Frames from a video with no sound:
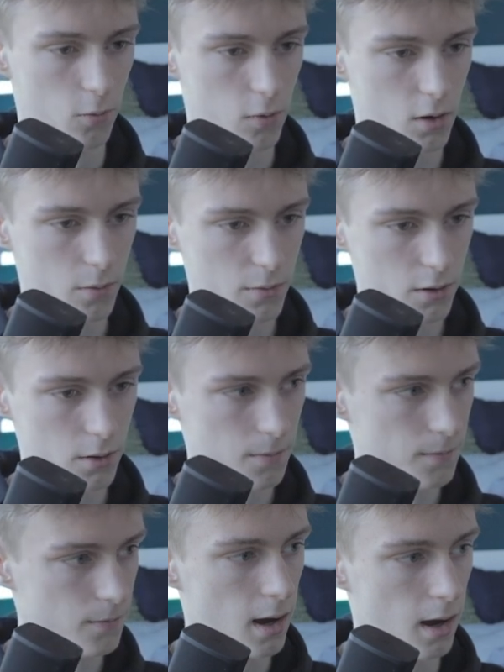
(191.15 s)
warmer
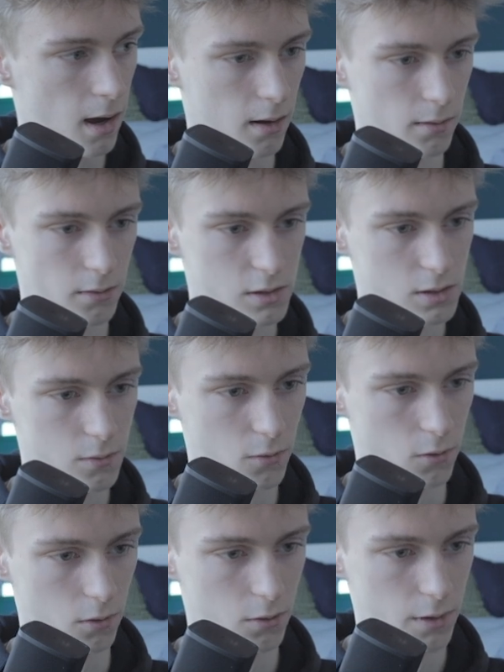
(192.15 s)
and some
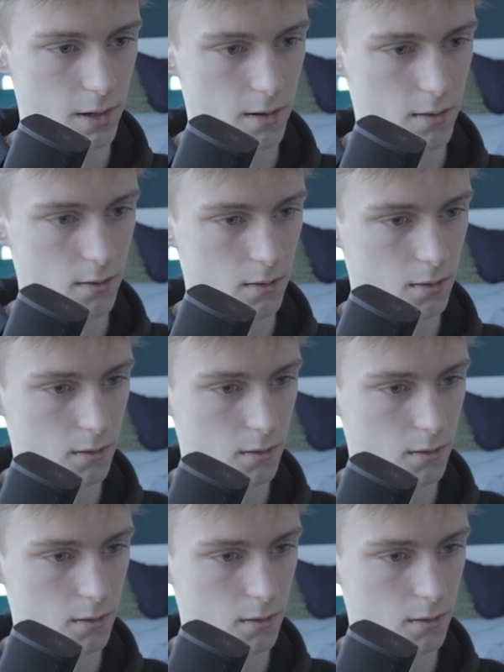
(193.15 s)
more green.